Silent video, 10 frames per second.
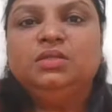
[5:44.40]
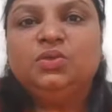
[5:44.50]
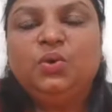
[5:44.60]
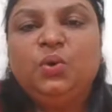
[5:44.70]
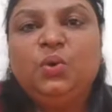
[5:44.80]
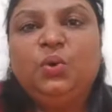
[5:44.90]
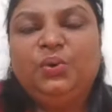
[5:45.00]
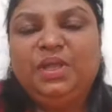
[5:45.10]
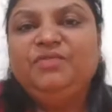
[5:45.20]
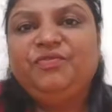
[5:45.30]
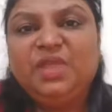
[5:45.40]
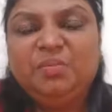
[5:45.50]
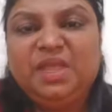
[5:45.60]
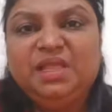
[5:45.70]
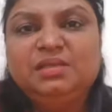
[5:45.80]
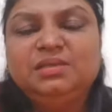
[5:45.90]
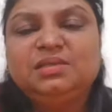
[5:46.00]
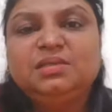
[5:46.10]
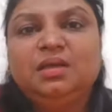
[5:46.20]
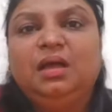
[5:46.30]
So in
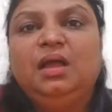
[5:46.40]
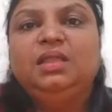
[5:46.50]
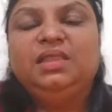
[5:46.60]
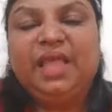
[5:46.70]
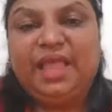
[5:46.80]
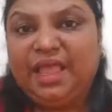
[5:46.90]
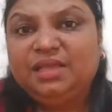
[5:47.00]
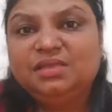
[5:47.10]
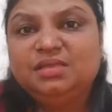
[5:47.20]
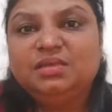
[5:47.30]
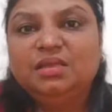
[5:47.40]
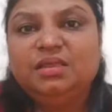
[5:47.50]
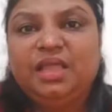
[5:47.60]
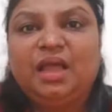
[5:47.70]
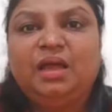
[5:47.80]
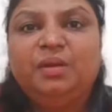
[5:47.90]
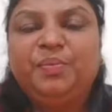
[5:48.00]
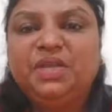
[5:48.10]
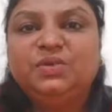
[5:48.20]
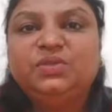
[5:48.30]
females, the eggs, they
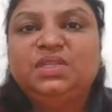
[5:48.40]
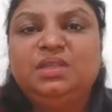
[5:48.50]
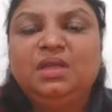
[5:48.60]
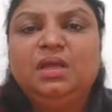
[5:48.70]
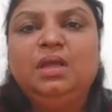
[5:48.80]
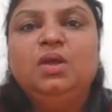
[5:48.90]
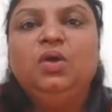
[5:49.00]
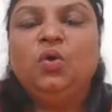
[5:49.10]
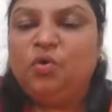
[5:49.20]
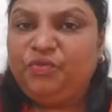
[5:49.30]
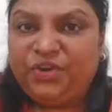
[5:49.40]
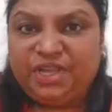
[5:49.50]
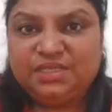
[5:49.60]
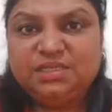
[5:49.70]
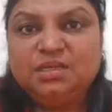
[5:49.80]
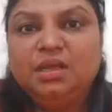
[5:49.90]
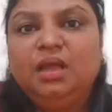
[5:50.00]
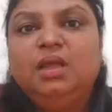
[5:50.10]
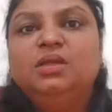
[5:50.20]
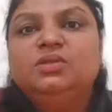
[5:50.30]
are produced in the ovaries.
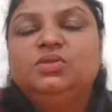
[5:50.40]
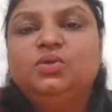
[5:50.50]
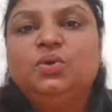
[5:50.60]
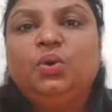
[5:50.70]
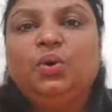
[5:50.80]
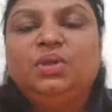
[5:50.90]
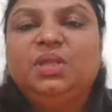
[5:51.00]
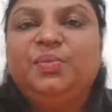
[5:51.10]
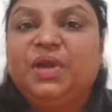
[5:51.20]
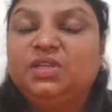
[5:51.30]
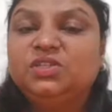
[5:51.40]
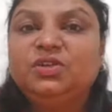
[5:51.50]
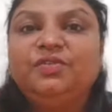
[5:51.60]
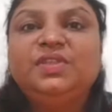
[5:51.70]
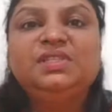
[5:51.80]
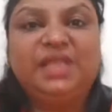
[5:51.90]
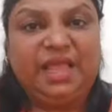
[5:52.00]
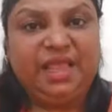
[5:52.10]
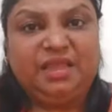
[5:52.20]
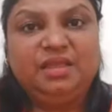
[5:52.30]
So the production of
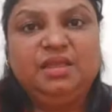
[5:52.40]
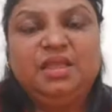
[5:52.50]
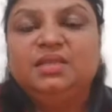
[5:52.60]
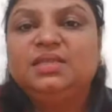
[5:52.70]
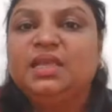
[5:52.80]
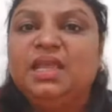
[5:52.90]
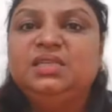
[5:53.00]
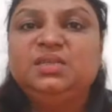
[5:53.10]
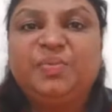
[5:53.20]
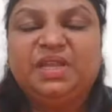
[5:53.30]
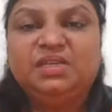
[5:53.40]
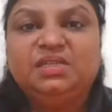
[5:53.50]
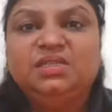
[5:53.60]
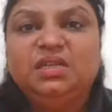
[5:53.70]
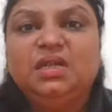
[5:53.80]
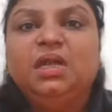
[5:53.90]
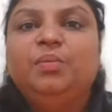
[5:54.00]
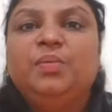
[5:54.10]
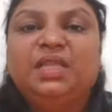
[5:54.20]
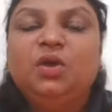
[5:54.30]
this egg is again dependent
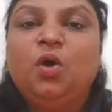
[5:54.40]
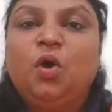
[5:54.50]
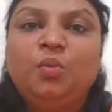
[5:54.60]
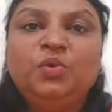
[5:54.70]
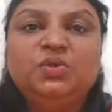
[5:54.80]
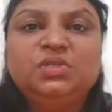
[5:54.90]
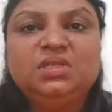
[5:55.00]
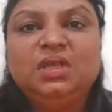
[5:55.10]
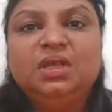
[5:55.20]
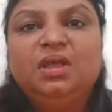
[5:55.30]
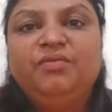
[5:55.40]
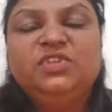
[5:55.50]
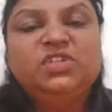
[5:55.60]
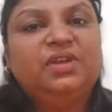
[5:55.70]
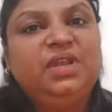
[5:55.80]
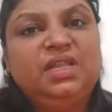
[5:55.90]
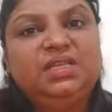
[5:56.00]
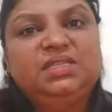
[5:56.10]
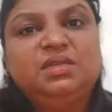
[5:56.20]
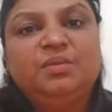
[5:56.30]
by the hormones which are
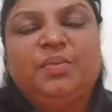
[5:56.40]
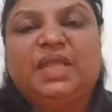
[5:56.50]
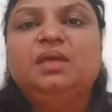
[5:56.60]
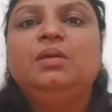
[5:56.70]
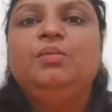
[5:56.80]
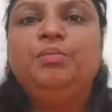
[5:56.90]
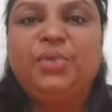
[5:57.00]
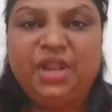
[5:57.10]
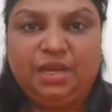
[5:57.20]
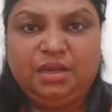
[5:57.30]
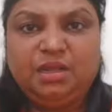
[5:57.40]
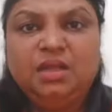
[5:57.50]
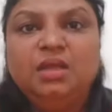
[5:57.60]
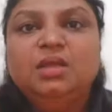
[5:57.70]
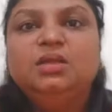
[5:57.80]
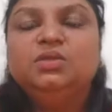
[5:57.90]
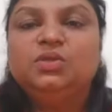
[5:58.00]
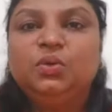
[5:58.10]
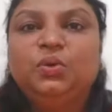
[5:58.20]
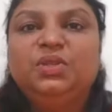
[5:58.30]
released by the brain.
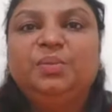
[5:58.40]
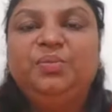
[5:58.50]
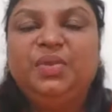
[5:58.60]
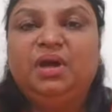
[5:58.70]
So the